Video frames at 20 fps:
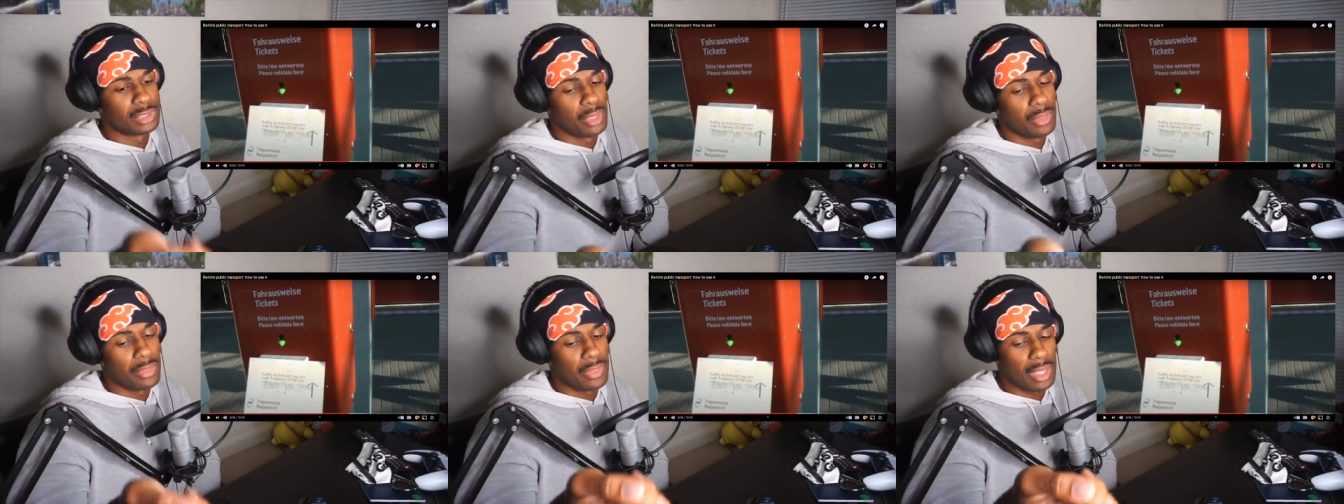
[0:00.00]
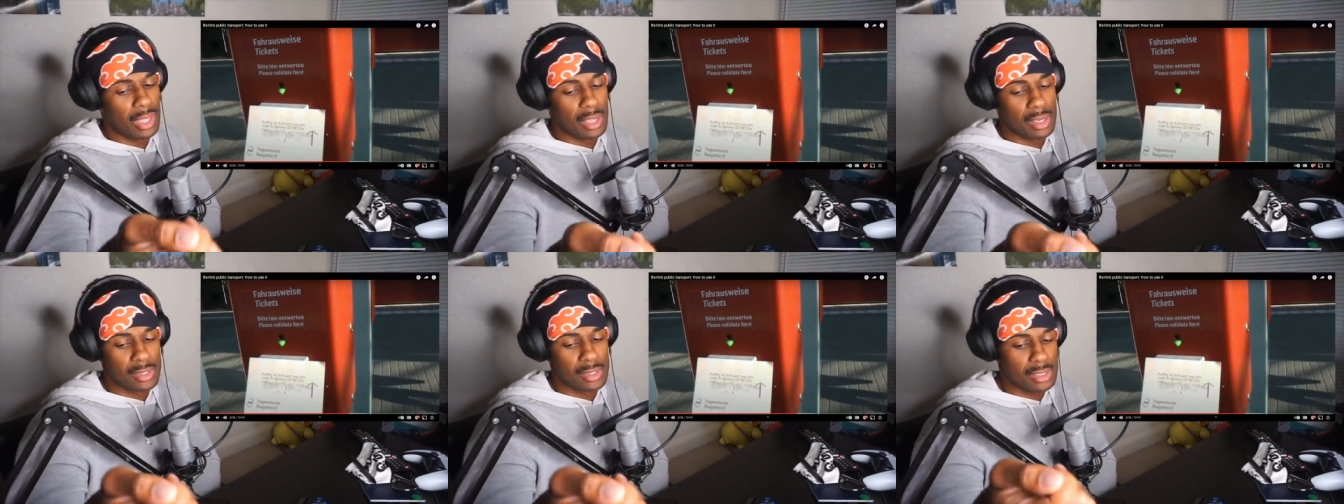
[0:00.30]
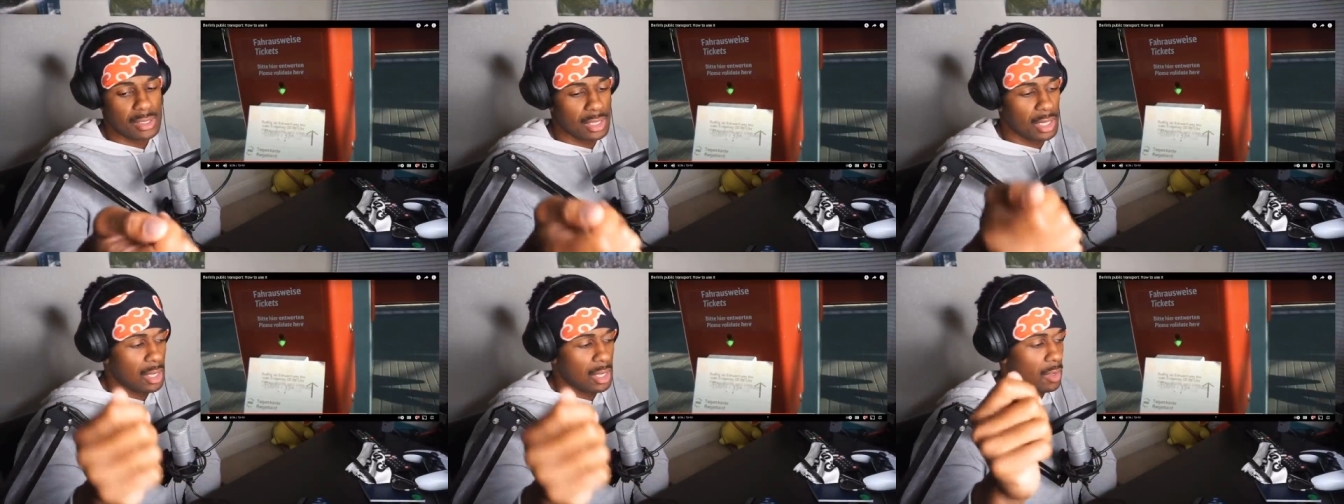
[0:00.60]

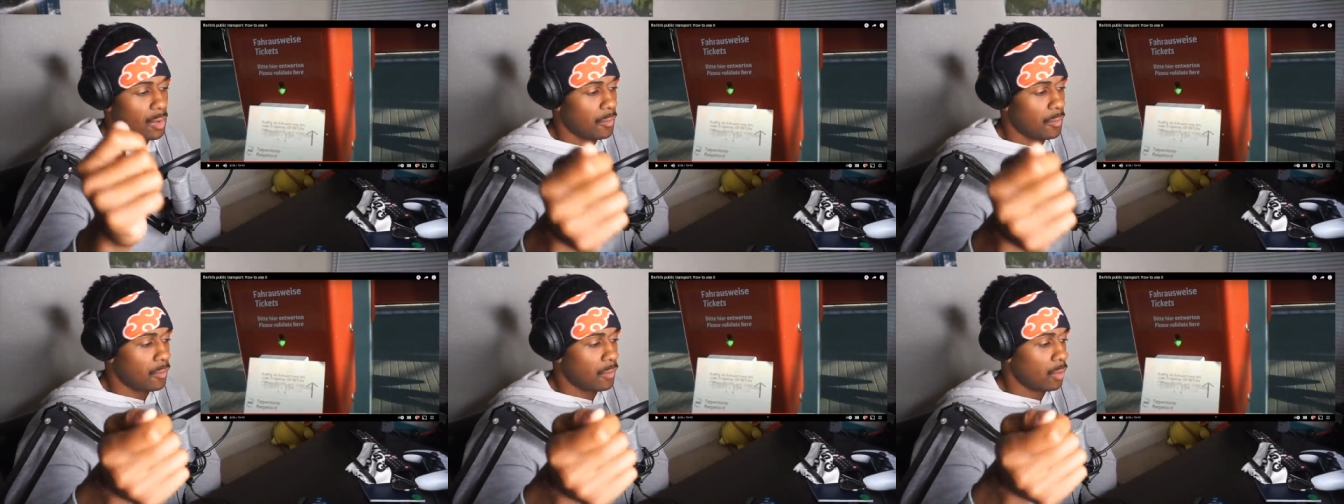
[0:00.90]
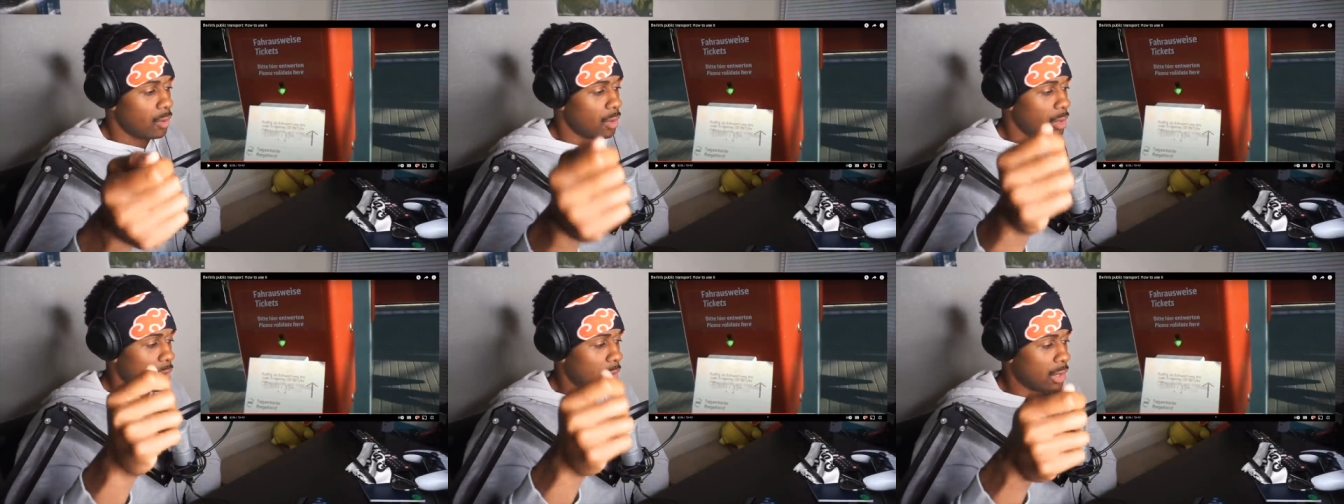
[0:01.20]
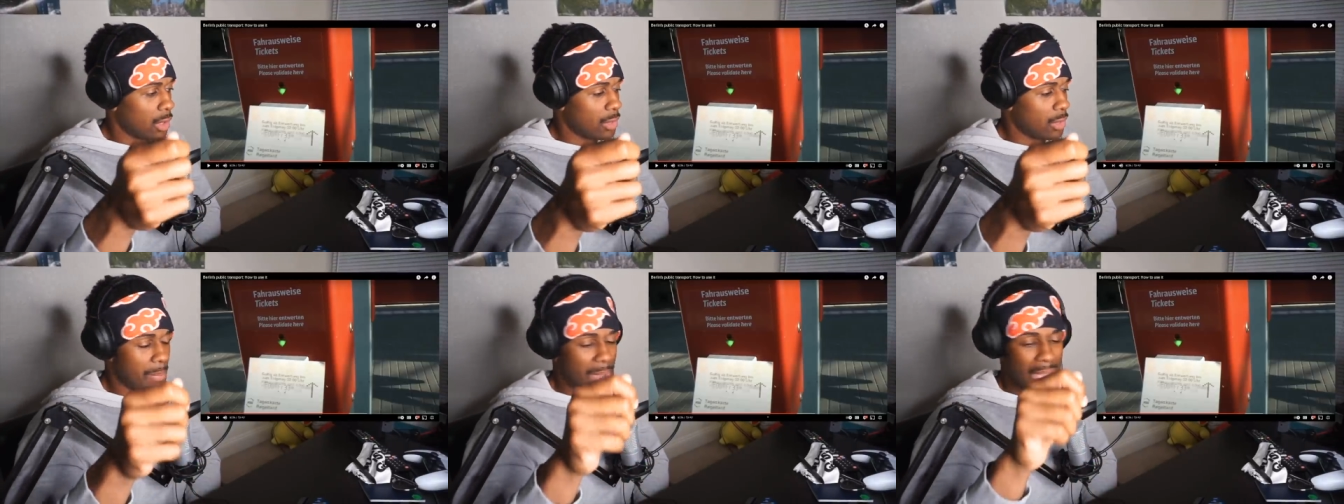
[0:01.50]
things
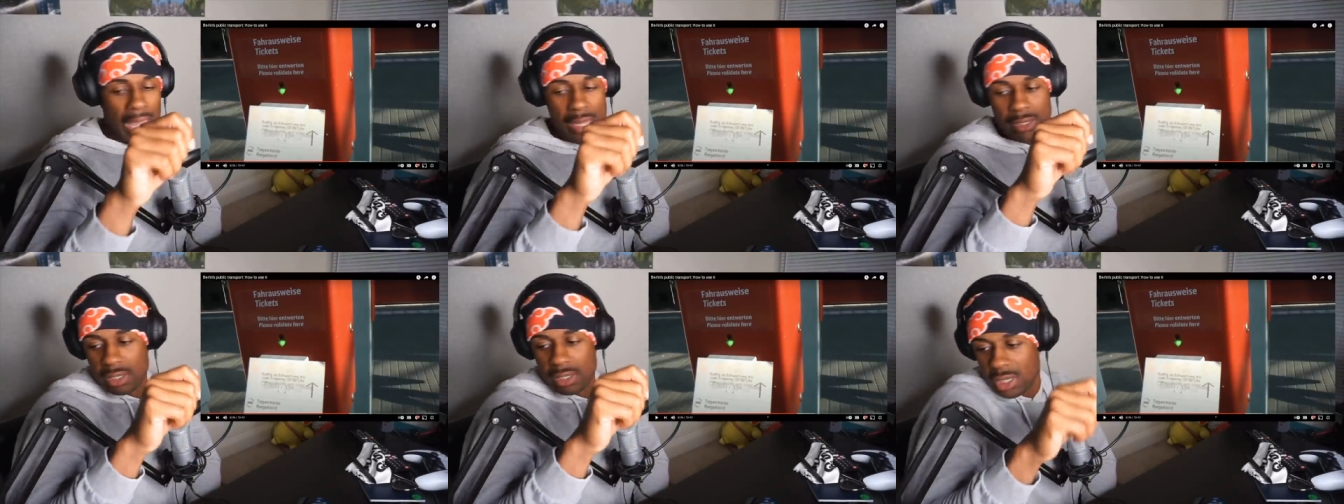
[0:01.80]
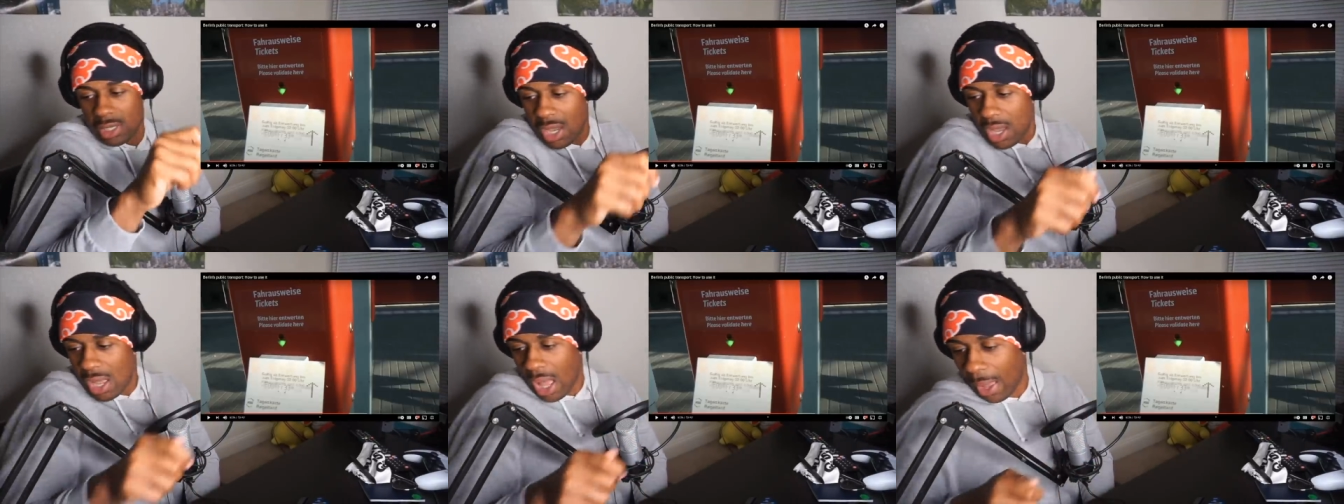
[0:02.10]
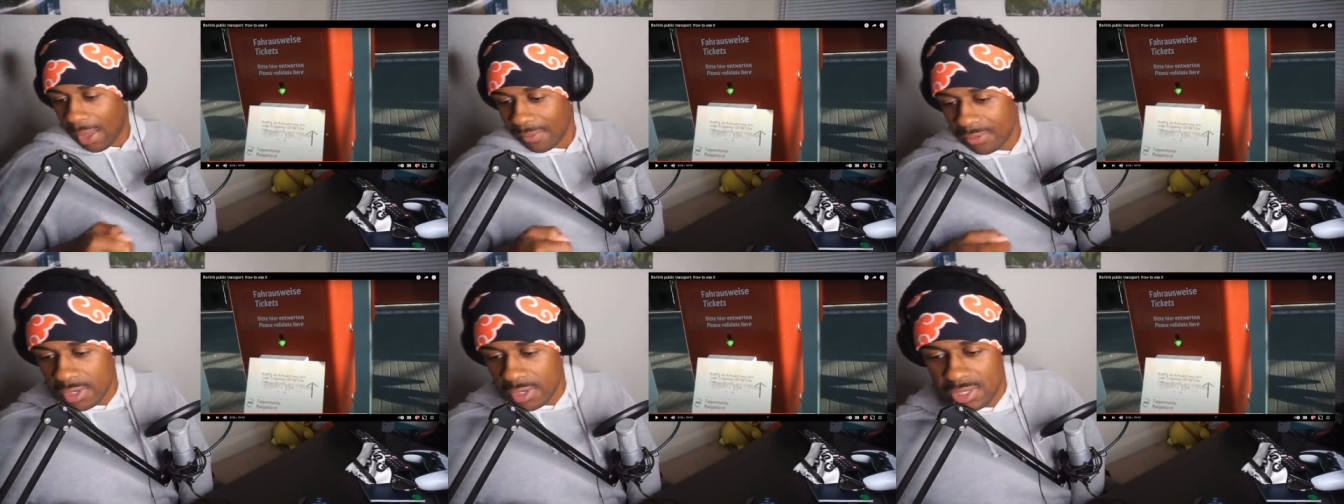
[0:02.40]
for the passes.
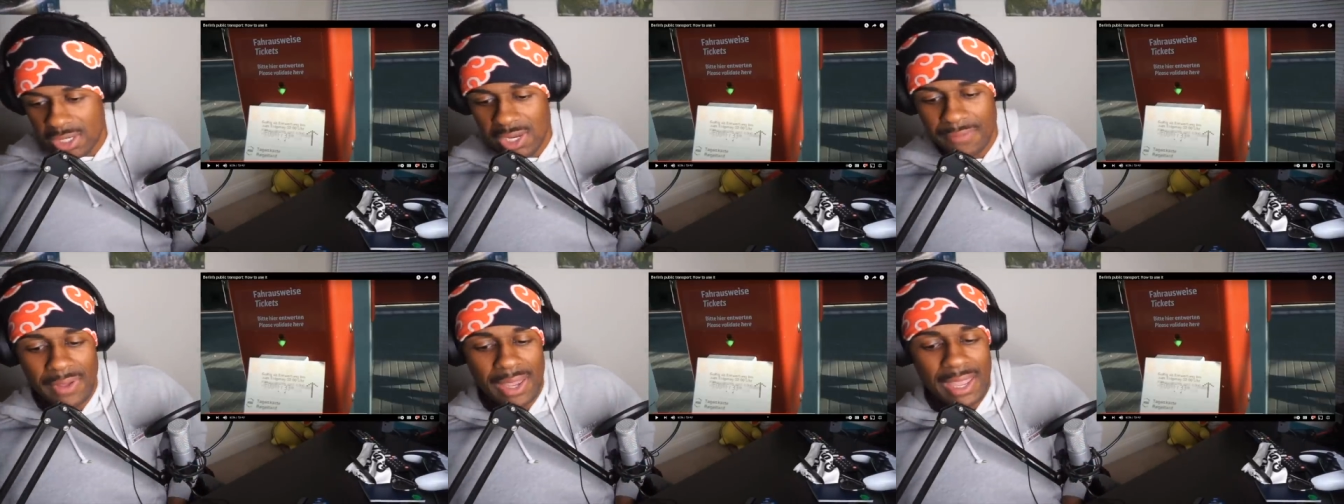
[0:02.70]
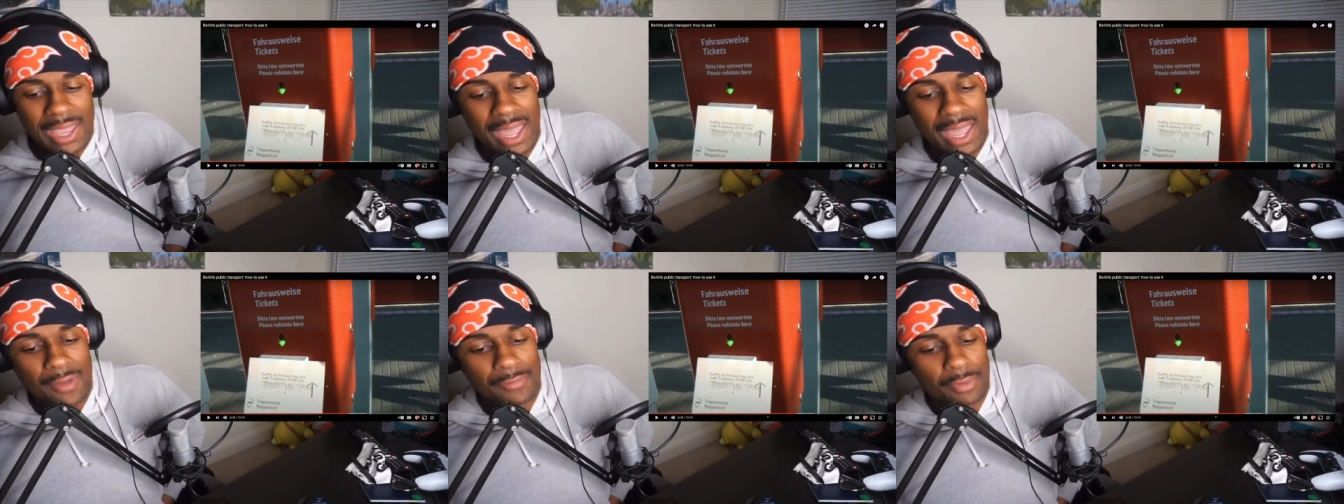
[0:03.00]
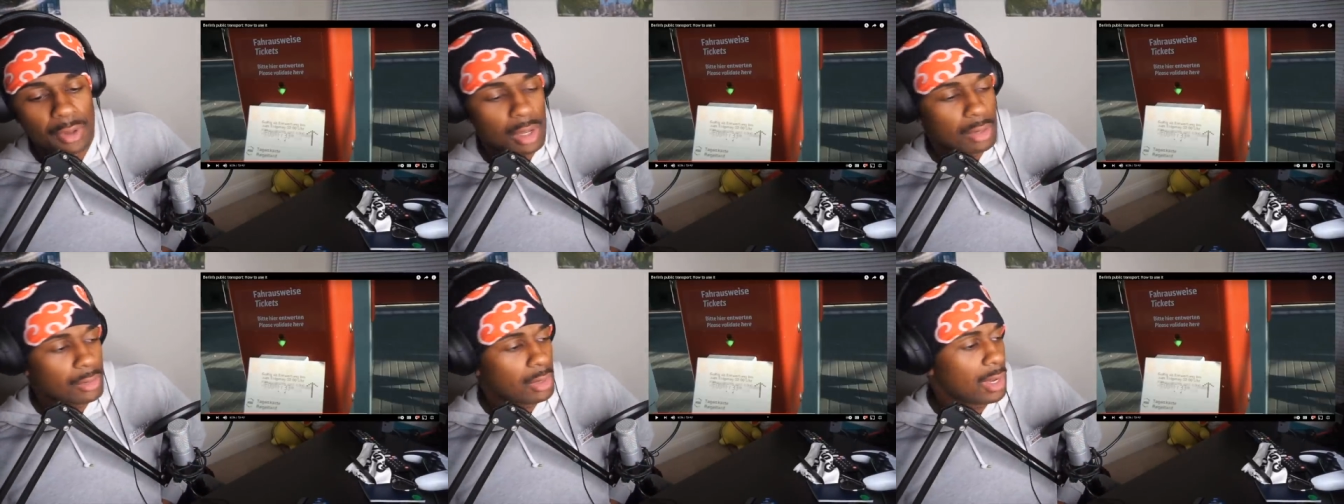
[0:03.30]
I have to see if I have.
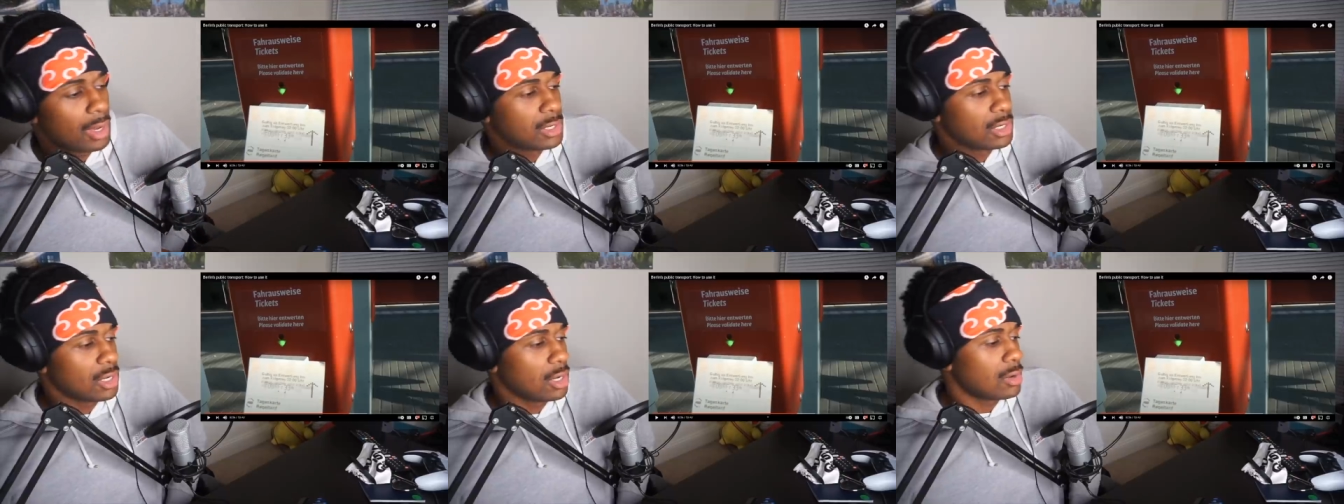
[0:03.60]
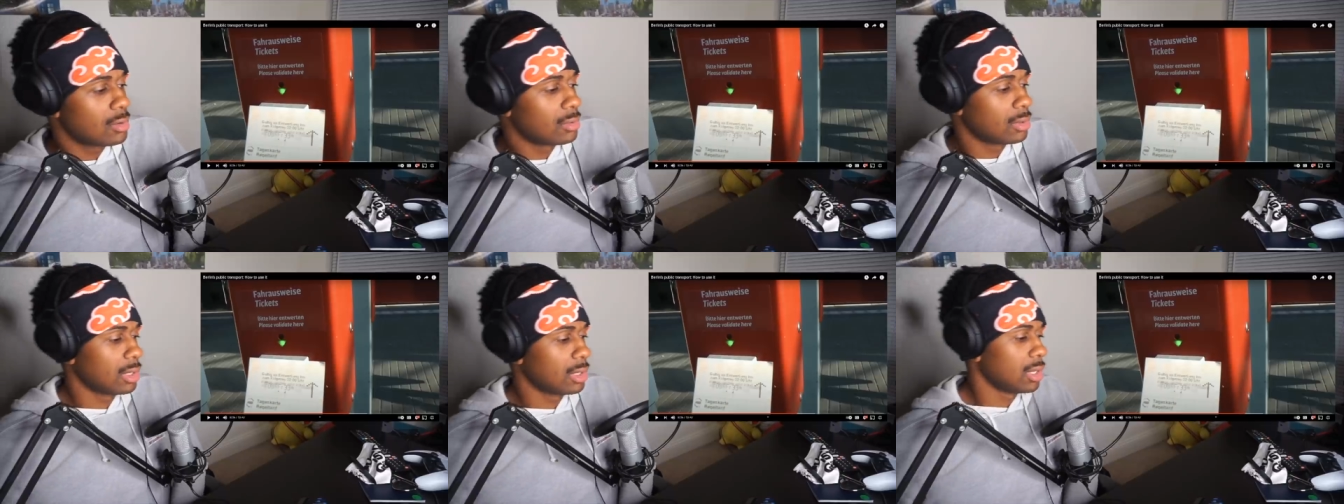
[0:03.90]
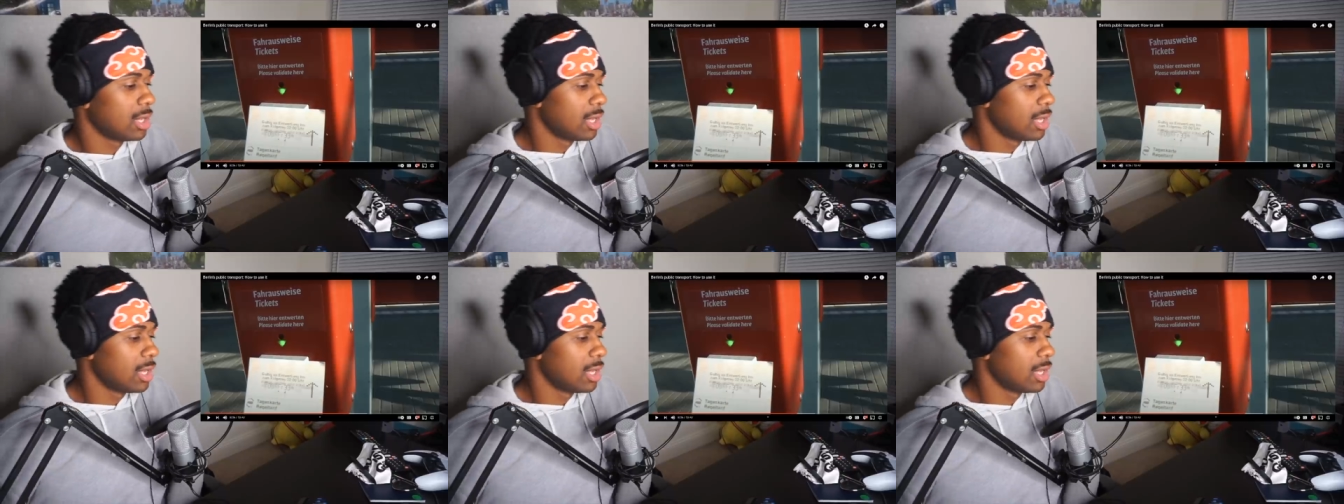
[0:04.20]
Oh, no, I don't.